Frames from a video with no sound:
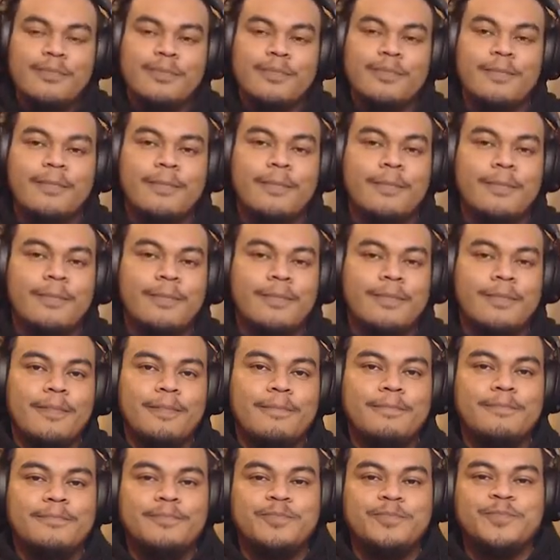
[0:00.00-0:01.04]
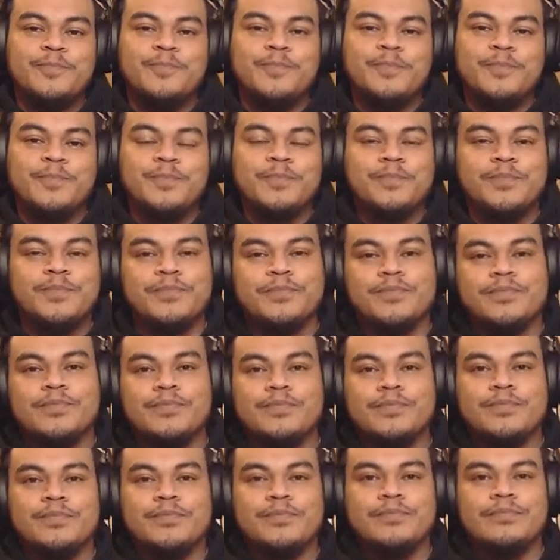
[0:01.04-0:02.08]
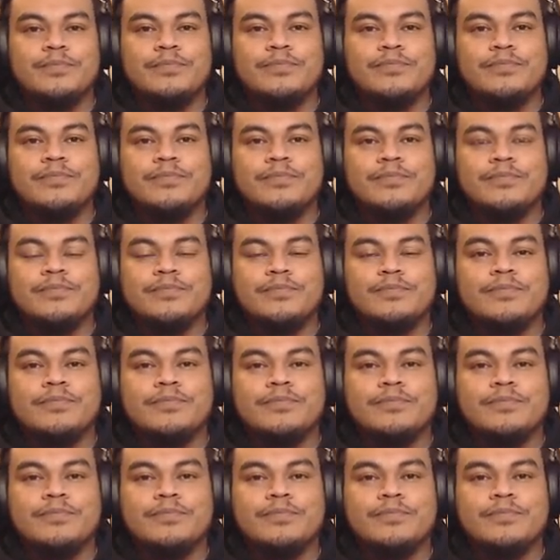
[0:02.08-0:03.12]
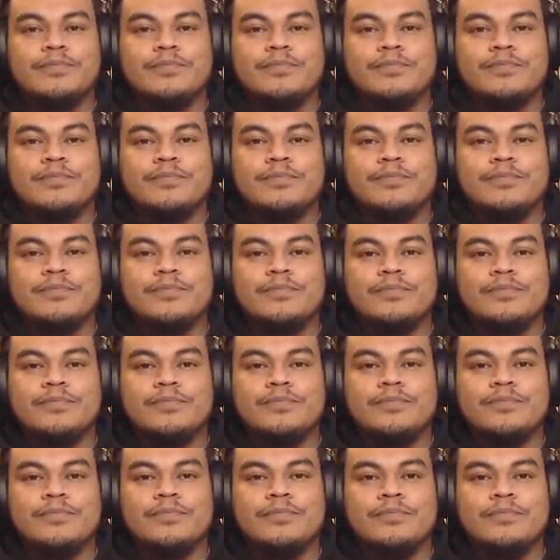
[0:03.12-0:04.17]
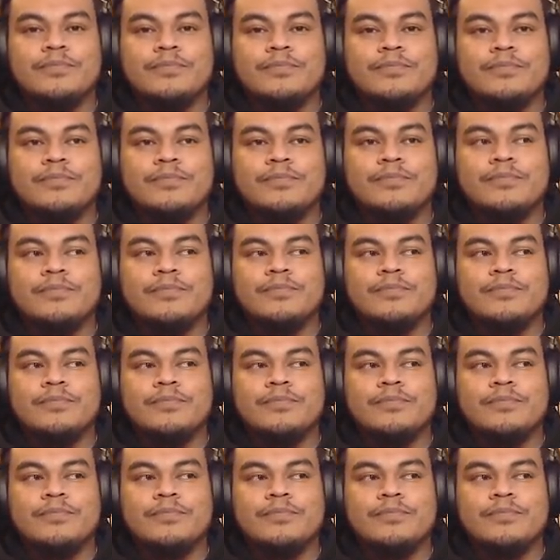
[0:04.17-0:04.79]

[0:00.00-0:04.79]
No words are spoken by the person on screen.